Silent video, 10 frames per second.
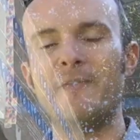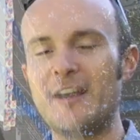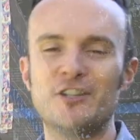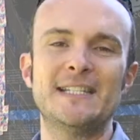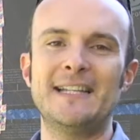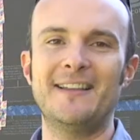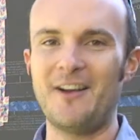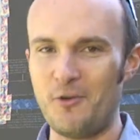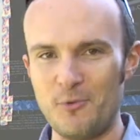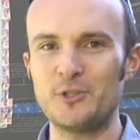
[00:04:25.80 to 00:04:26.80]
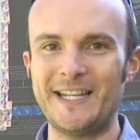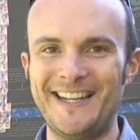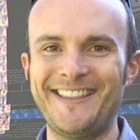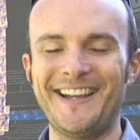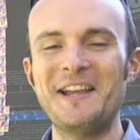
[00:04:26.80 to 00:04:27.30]
of air sealing almost
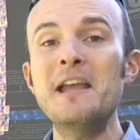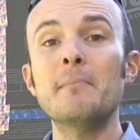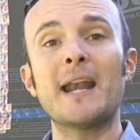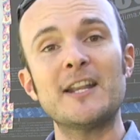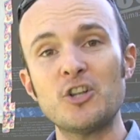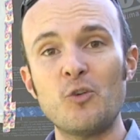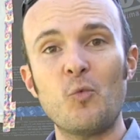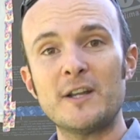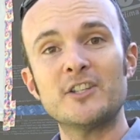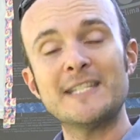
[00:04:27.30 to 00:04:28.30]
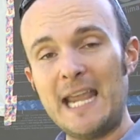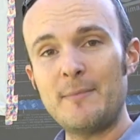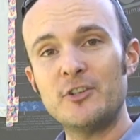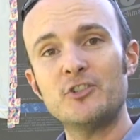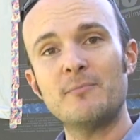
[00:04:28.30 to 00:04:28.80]
anything, but I don't want to
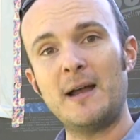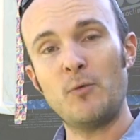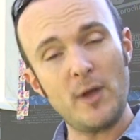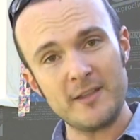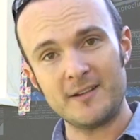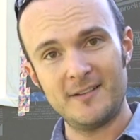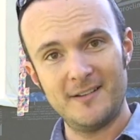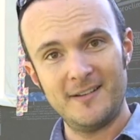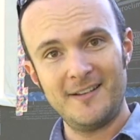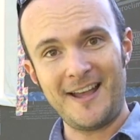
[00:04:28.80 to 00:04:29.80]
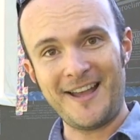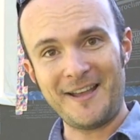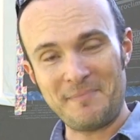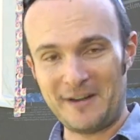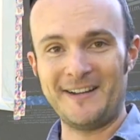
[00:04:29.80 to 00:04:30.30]
damage my weather
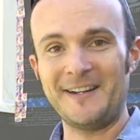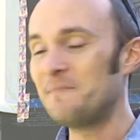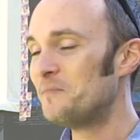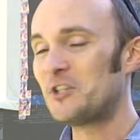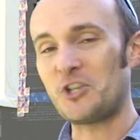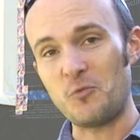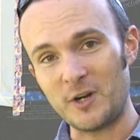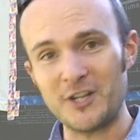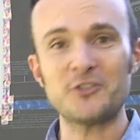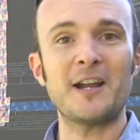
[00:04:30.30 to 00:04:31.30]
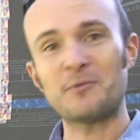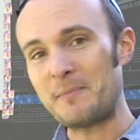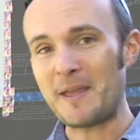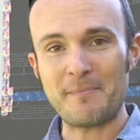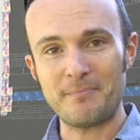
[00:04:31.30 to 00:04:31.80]
Uh, barrier. So we're going to try and
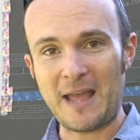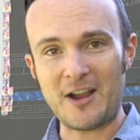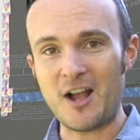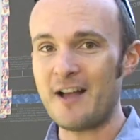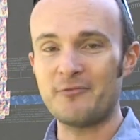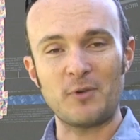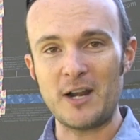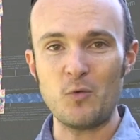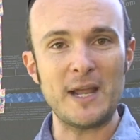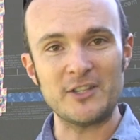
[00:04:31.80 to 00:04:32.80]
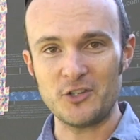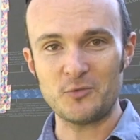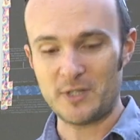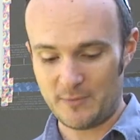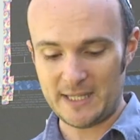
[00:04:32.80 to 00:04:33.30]
rip that back off right away as soon
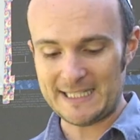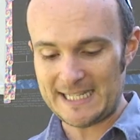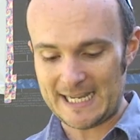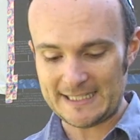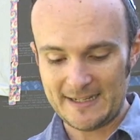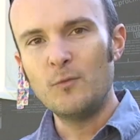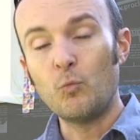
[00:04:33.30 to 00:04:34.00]
as we're done with this test.